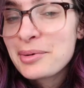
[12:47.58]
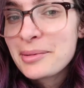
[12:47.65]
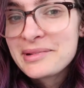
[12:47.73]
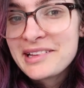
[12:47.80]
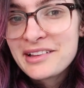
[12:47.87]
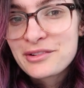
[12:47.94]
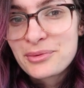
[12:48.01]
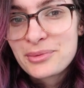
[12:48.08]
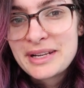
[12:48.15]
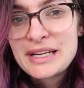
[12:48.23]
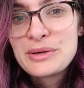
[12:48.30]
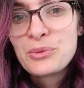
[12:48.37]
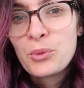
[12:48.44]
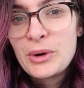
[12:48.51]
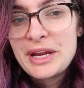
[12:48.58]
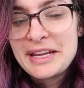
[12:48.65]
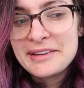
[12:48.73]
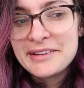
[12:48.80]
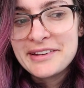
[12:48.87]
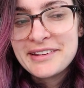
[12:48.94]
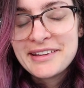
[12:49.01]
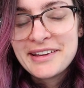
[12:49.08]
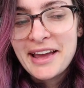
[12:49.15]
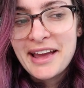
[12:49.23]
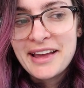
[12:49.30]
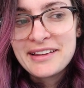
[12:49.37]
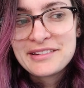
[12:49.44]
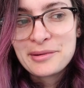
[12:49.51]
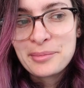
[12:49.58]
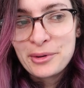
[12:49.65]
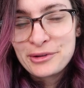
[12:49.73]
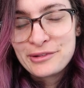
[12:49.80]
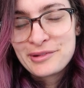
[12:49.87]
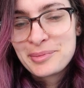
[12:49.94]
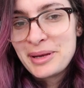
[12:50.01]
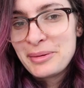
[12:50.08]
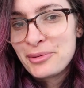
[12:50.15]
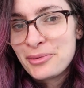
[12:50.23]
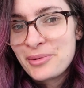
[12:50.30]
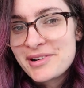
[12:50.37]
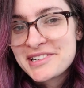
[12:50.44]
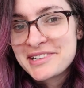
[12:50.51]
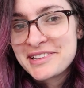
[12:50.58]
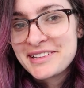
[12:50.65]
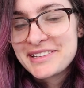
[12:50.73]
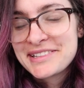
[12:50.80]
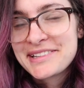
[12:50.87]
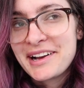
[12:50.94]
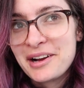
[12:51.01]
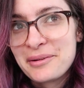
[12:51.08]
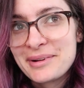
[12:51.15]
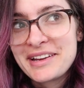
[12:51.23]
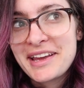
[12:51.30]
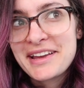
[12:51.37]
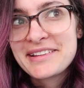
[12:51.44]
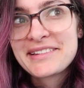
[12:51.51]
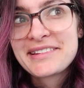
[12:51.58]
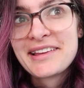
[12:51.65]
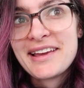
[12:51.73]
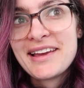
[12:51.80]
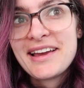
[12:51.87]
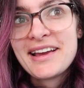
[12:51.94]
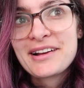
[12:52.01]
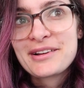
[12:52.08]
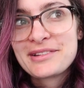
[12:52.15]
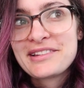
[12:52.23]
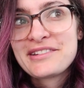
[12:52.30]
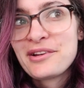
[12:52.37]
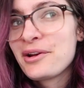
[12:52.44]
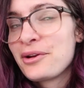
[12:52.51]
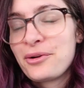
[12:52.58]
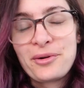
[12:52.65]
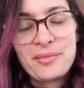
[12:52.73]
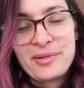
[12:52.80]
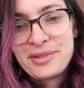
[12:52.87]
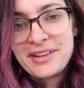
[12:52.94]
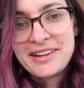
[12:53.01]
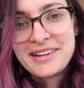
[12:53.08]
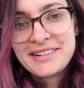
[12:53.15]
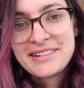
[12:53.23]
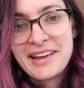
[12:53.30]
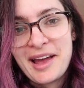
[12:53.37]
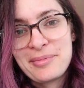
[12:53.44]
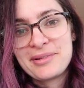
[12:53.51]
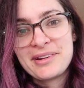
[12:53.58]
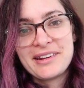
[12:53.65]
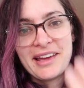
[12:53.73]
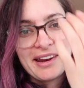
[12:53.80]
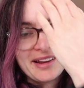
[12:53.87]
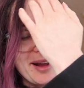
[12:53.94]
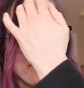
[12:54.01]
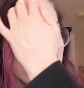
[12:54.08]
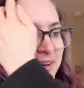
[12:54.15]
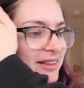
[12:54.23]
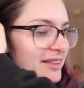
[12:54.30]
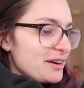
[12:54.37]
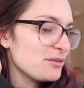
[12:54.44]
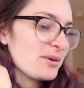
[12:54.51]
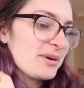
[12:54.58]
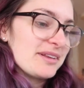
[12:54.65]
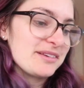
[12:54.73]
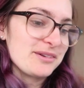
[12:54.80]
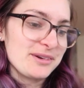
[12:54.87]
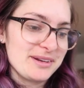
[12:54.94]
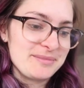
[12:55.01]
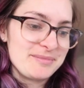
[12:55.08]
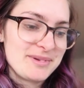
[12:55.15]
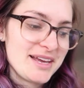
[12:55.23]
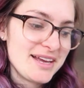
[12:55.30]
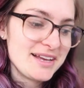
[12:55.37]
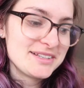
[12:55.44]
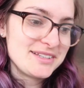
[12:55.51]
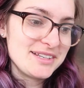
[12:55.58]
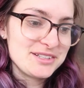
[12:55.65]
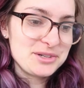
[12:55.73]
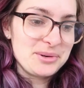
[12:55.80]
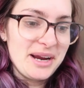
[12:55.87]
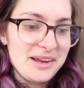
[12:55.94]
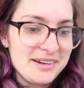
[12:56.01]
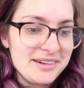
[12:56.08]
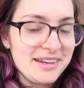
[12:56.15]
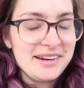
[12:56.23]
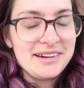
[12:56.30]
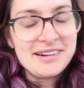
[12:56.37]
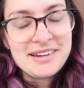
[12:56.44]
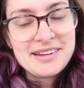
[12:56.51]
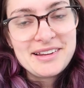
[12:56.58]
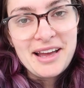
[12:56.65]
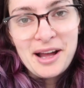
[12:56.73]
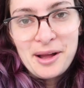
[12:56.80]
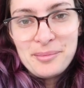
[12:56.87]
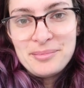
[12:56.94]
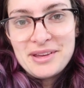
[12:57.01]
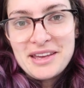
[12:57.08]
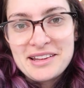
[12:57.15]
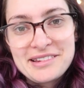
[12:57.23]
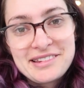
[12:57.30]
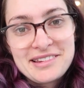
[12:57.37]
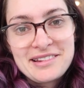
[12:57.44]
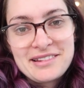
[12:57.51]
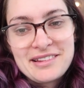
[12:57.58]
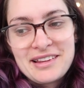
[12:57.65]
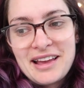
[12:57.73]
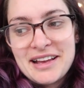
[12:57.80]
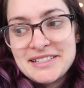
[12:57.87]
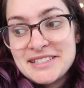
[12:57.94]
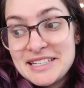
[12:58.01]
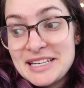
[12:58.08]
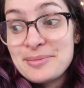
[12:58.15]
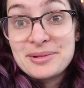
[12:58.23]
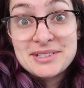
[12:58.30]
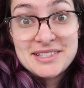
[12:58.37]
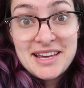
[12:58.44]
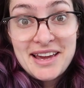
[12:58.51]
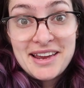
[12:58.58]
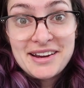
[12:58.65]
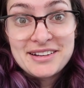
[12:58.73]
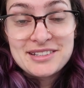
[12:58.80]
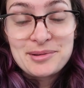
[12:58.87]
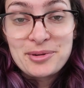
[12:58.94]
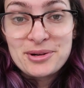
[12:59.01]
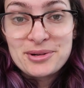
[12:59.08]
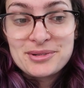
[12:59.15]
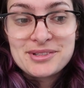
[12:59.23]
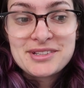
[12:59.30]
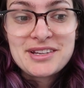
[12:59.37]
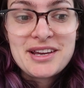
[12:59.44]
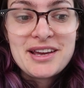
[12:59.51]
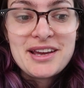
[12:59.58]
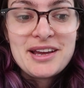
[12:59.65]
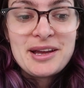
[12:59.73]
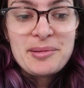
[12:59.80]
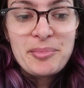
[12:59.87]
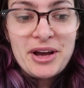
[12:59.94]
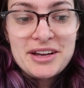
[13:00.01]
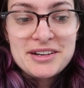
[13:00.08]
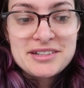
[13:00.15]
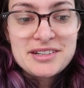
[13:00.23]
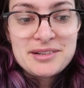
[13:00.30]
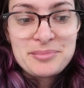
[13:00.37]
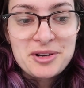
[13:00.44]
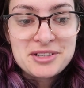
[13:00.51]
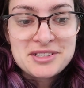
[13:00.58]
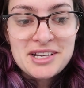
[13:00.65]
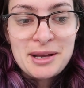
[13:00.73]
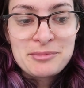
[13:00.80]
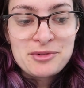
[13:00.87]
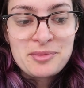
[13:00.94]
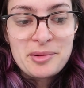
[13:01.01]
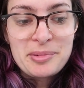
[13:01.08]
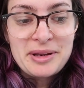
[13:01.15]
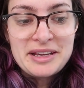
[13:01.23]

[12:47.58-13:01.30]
That probably sounds really weird to most people watching this, I would guess, because it's not a normal thing to happen at a company that everyone sort of sits around and gets as deep as that, I suppose. But because it comes from a